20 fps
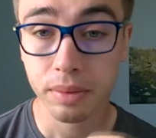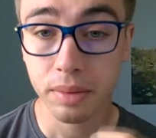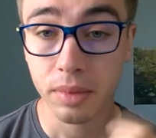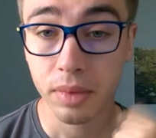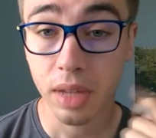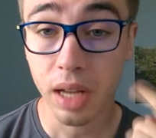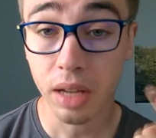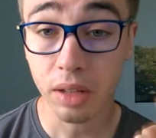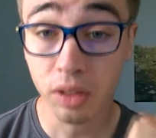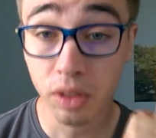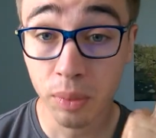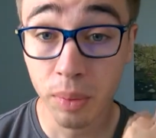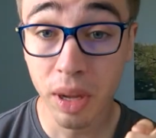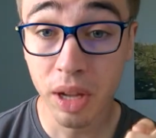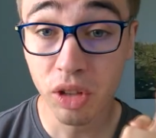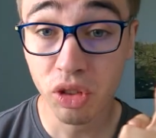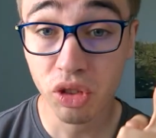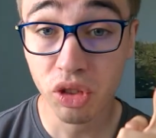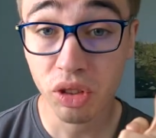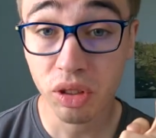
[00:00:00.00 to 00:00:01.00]
Not to
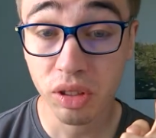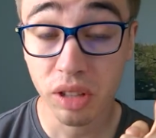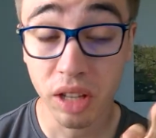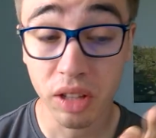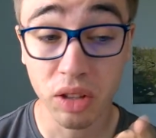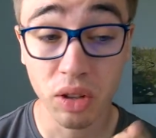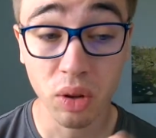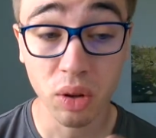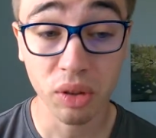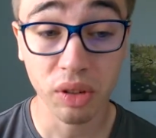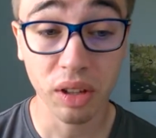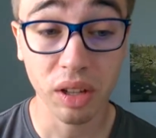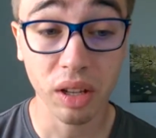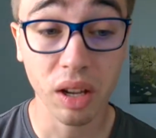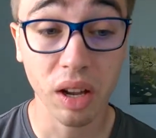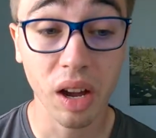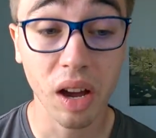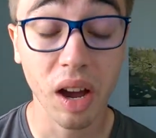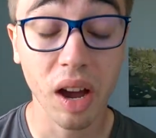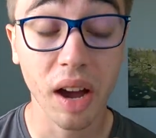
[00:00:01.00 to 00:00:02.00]
mention that using
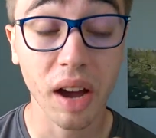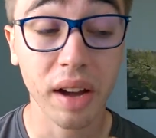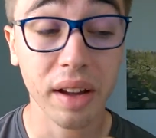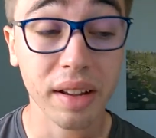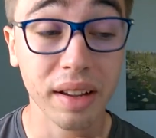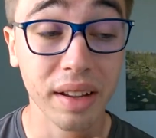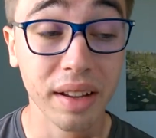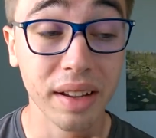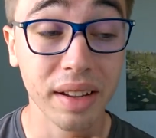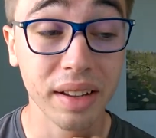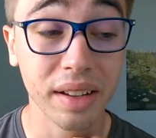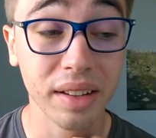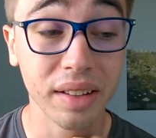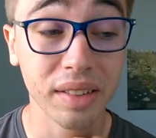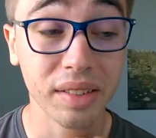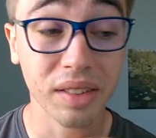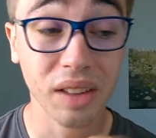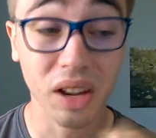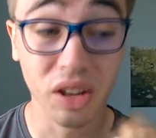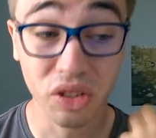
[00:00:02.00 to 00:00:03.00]

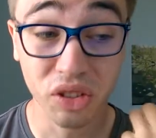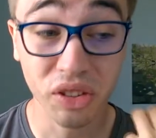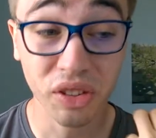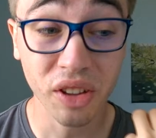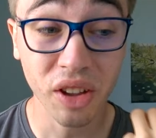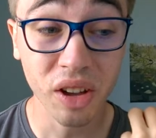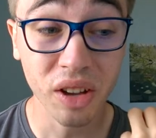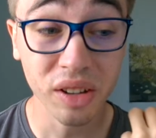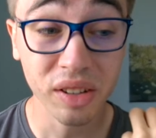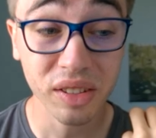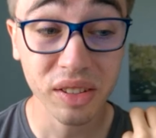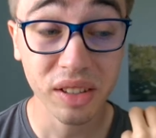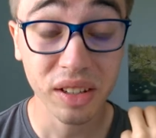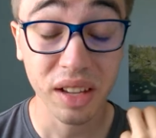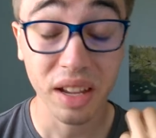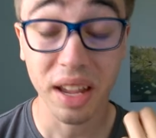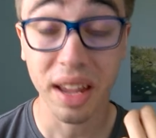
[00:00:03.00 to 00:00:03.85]
such songs